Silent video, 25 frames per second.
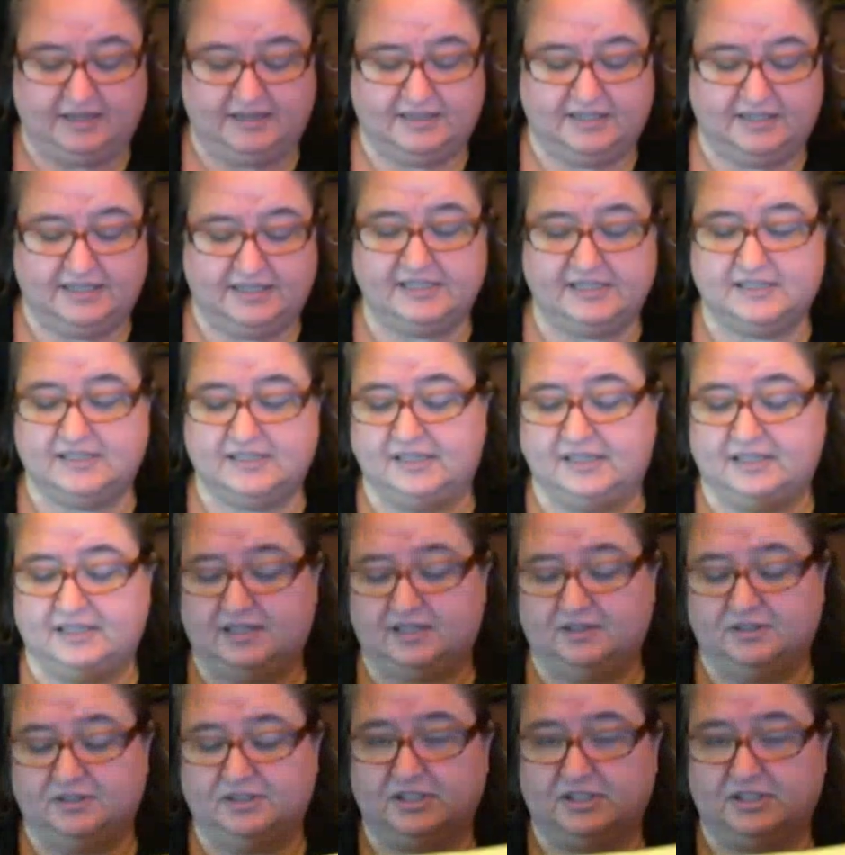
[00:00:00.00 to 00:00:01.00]
there's
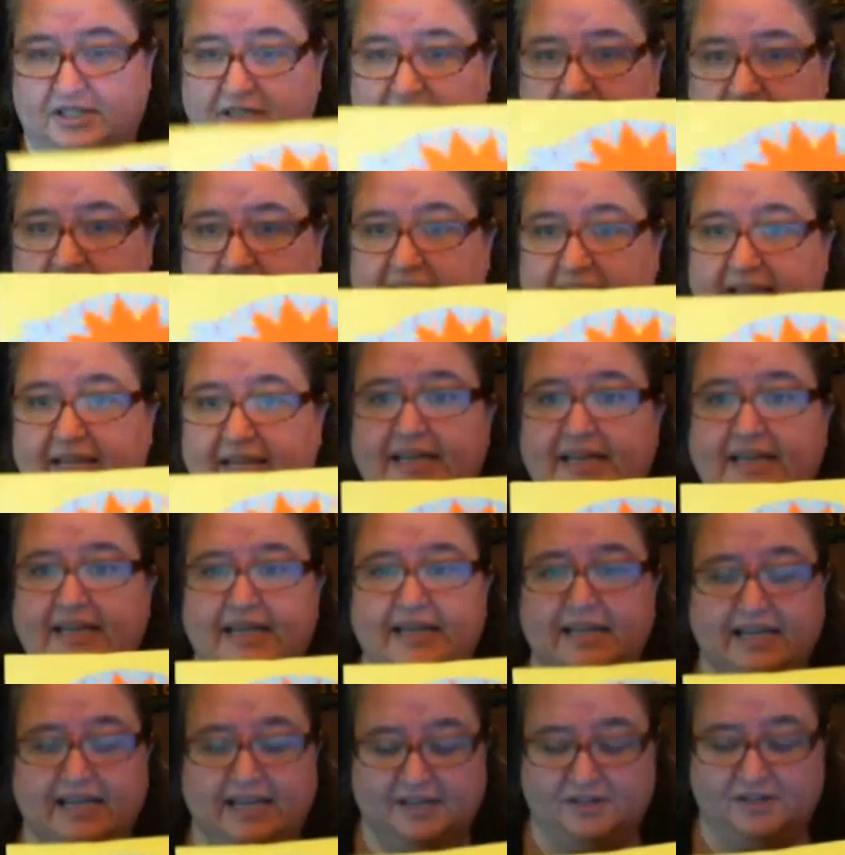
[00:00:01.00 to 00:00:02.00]
the Indian
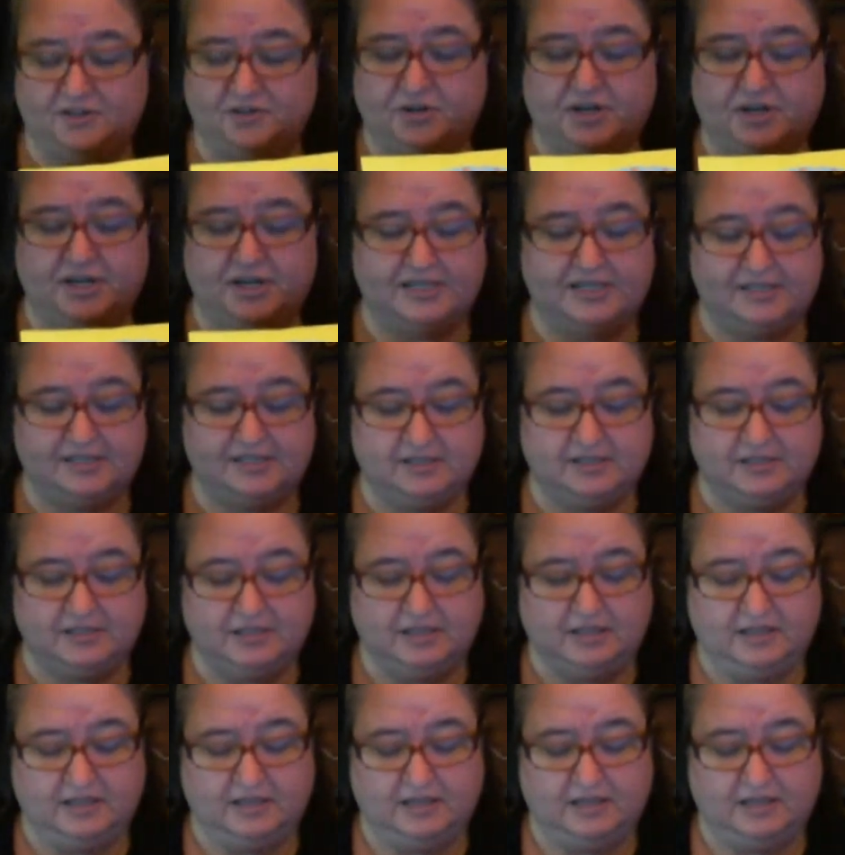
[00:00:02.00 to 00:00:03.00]
headdress,
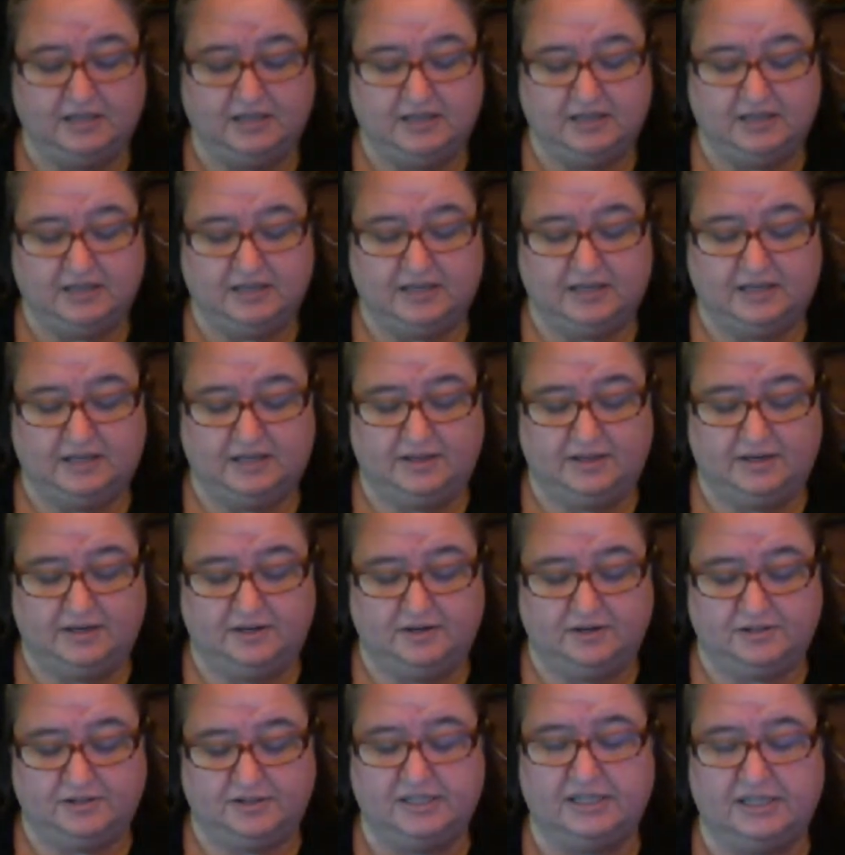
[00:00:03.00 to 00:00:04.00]
and
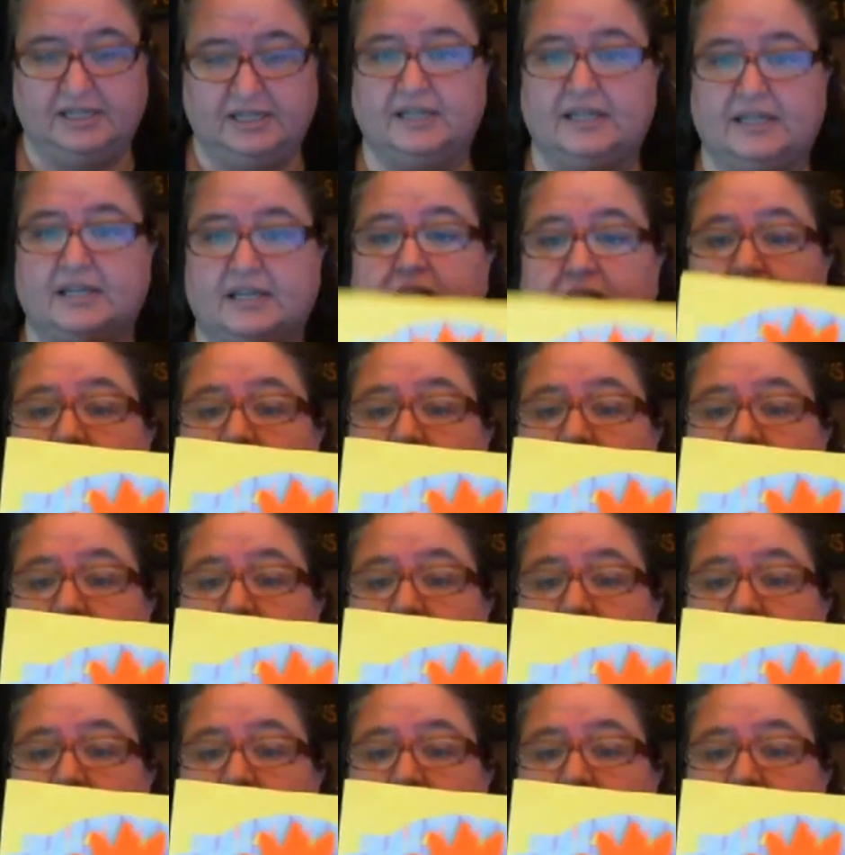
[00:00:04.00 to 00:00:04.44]
there's the Indian